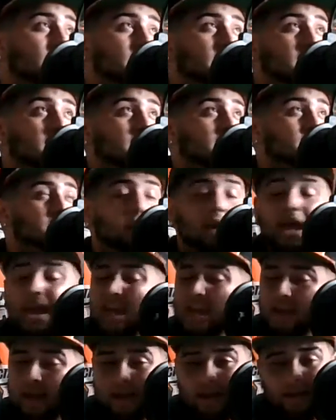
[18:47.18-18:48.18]
And
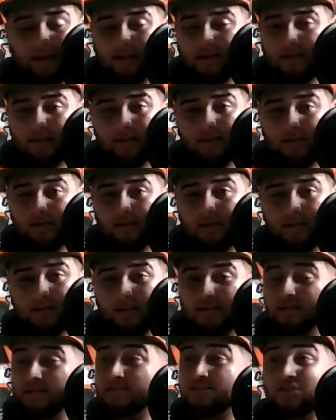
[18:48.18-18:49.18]
man,
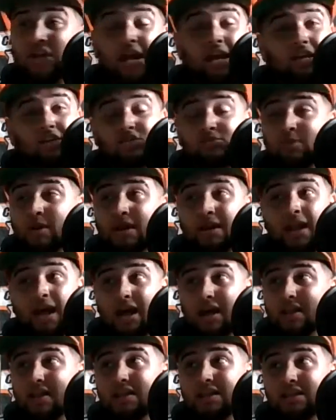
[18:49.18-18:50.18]
Chase, man,
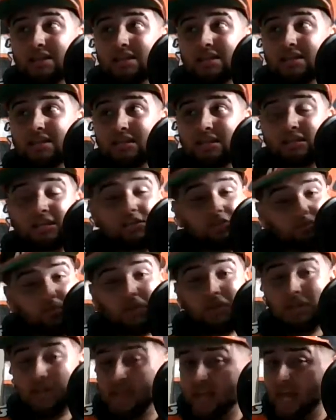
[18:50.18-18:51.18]
he's
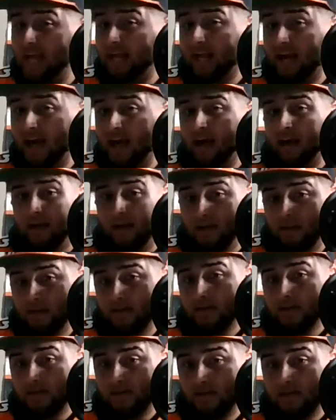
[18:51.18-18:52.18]
really that guy.
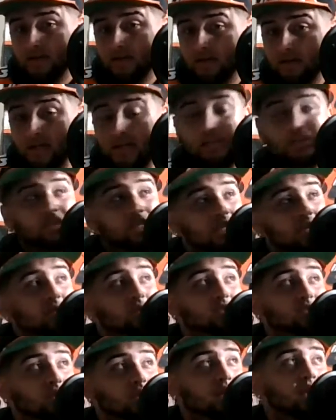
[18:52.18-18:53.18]
Like,
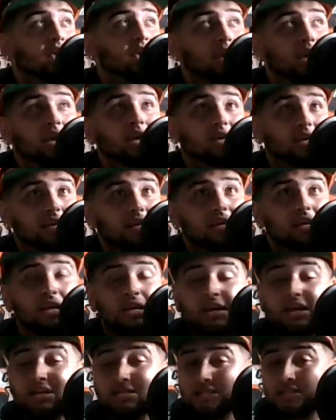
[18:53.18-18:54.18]
seriously, he
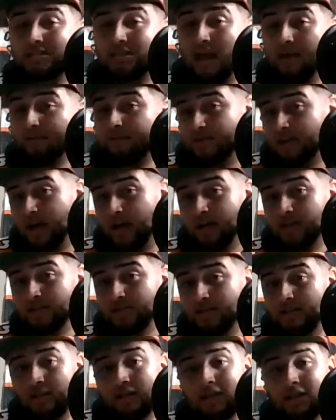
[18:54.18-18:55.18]
is as
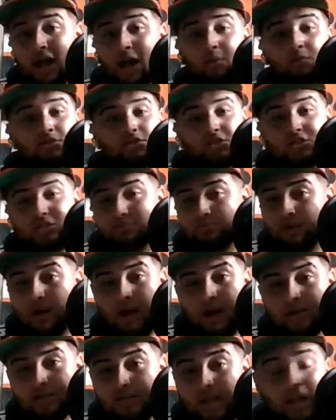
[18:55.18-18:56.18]
advertised, and I wasn't
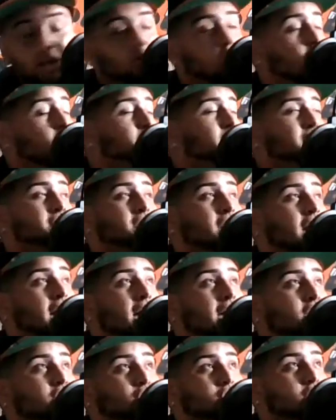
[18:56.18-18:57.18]
surprised. I call him the
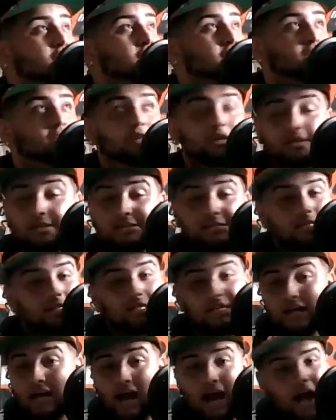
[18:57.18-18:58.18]
Flash.
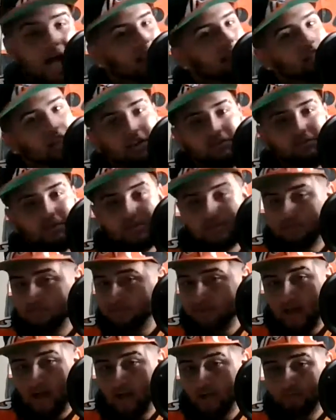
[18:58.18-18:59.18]
I love me some
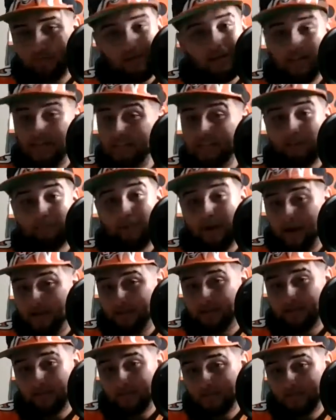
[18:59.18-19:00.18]
Flash, man. He's the
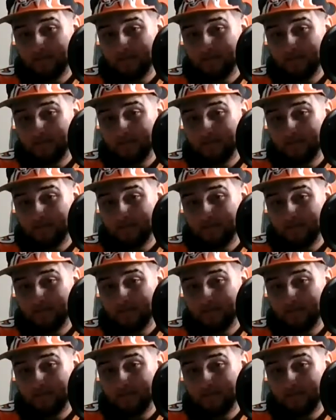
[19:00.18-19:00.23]
best.